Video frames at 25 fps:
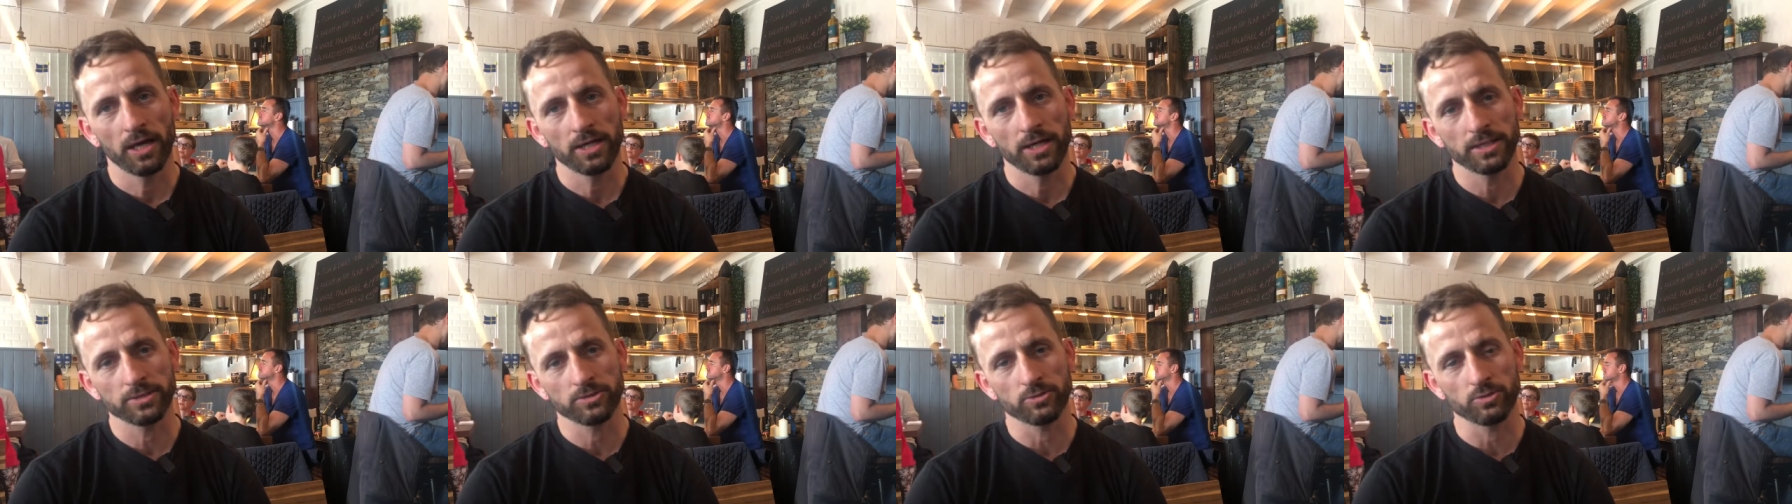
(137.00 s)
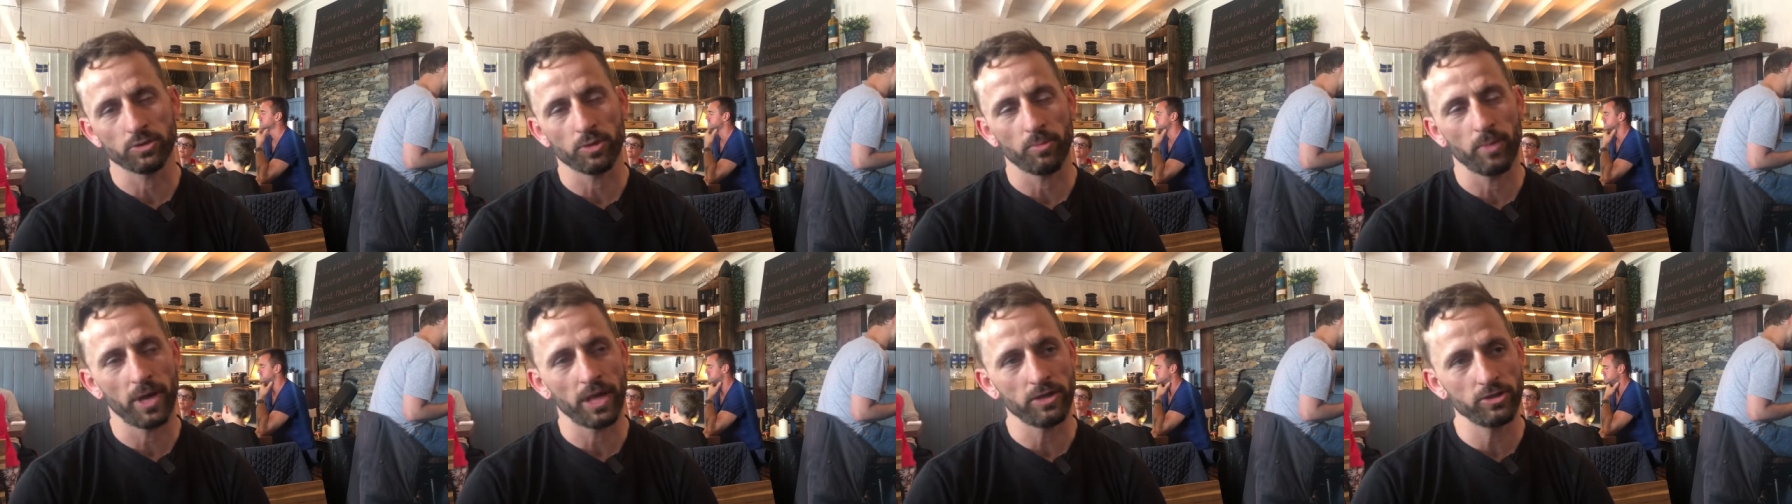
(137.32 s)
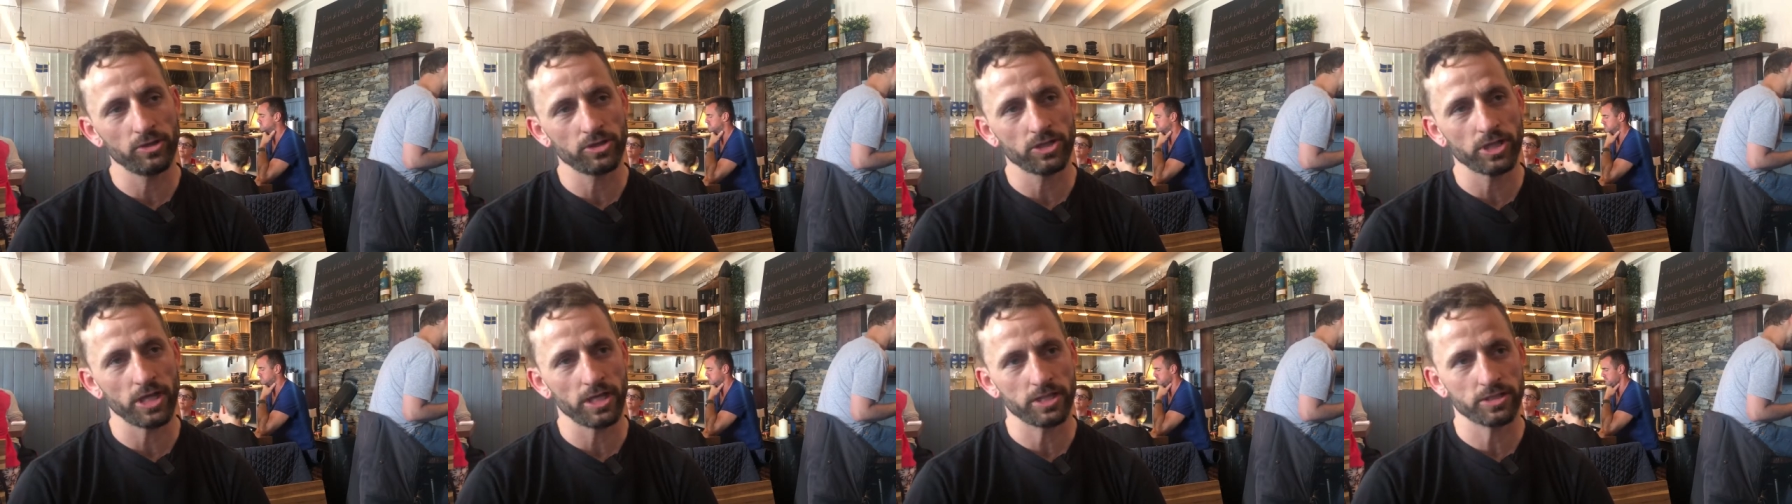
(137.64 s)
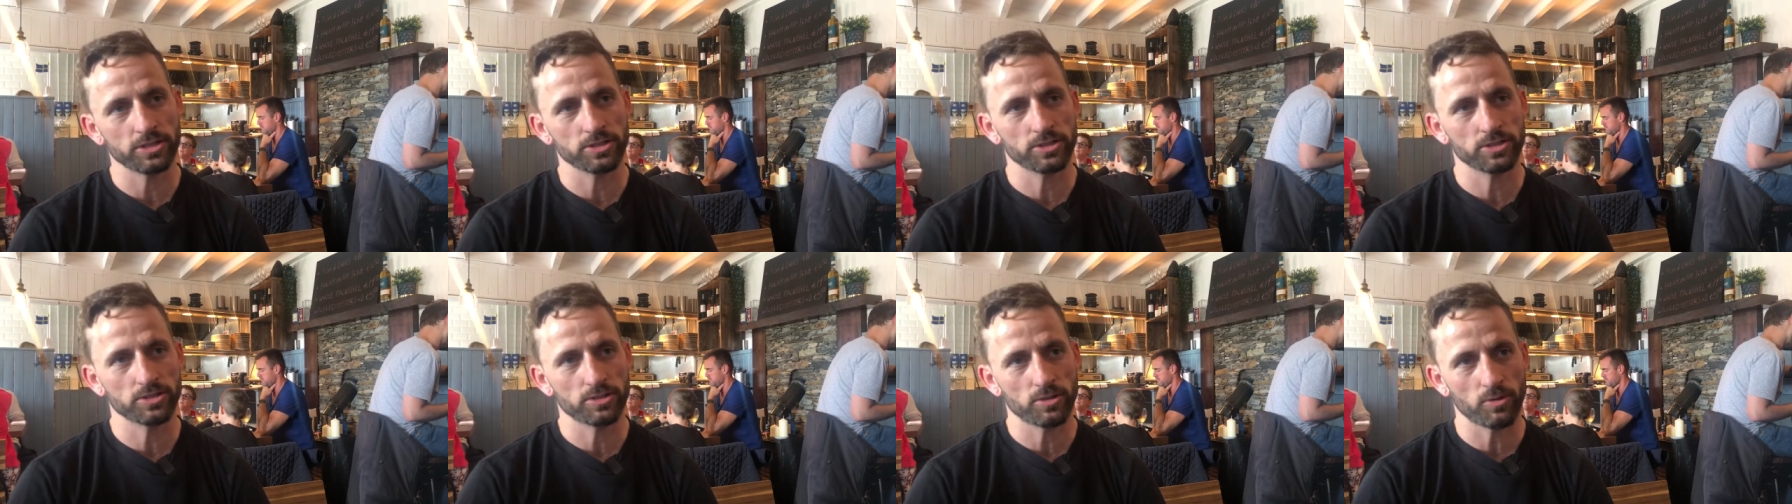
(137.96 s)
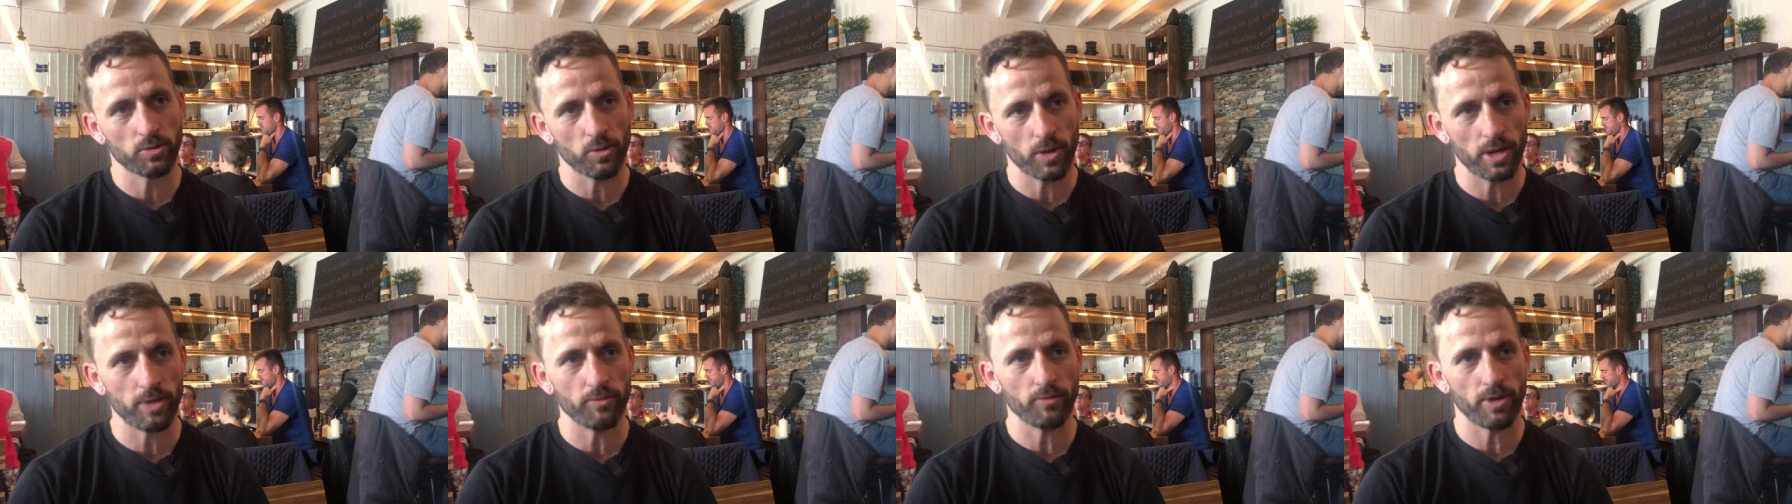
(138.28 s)
So the menu changes
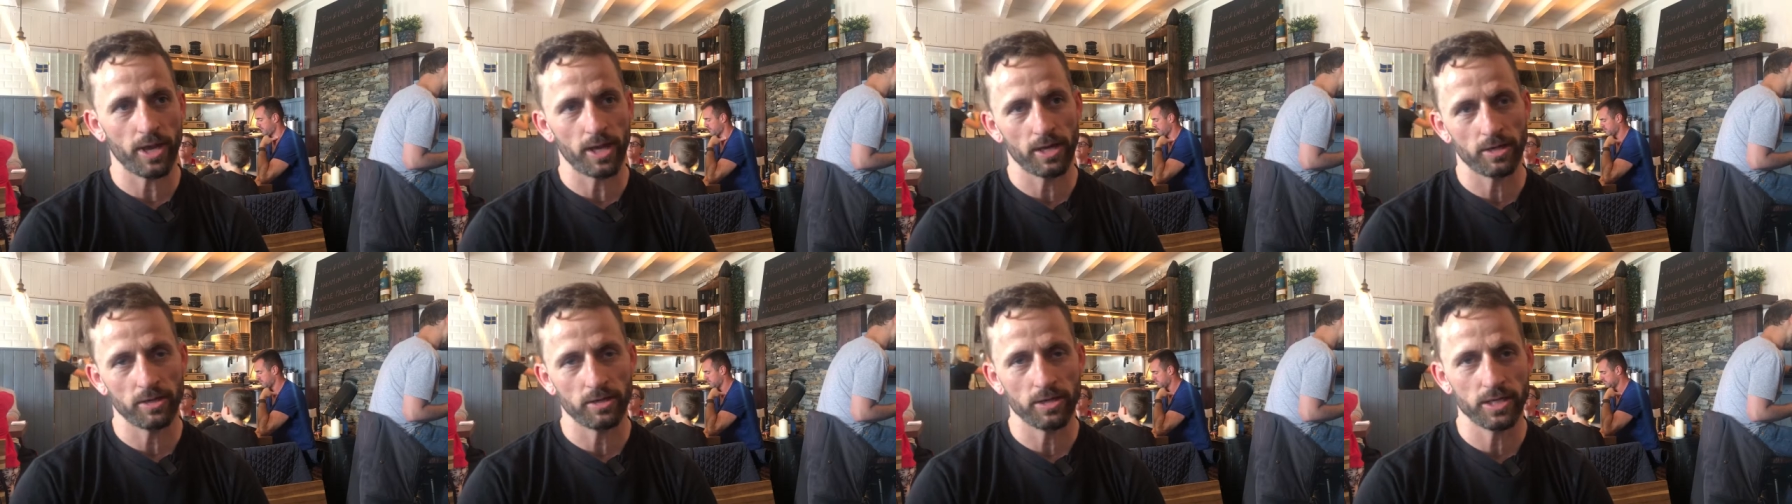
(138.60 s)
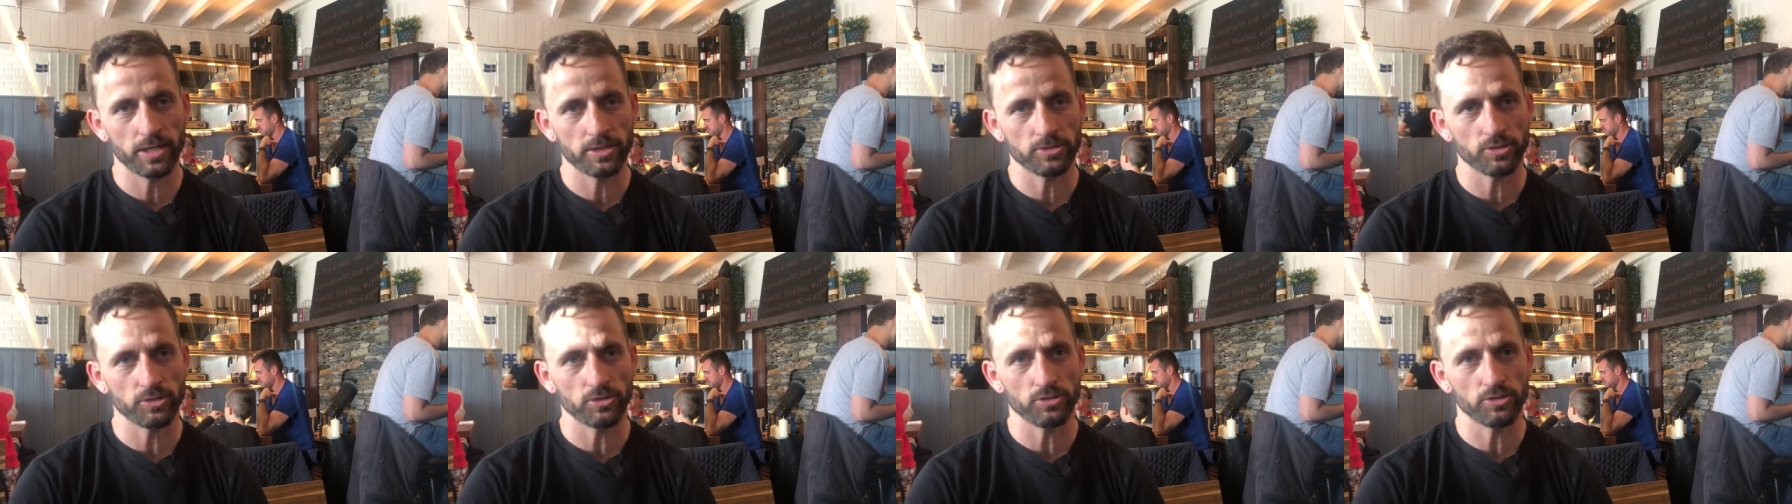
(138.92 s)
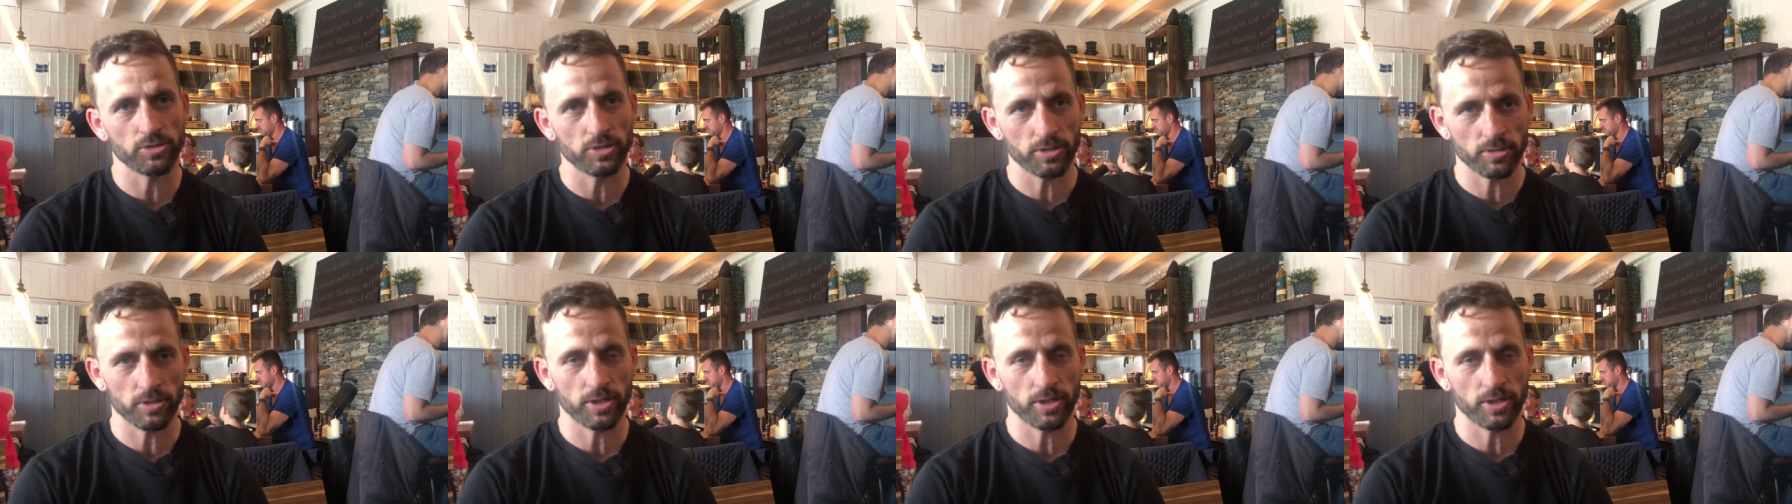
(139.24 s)
quite regularly due to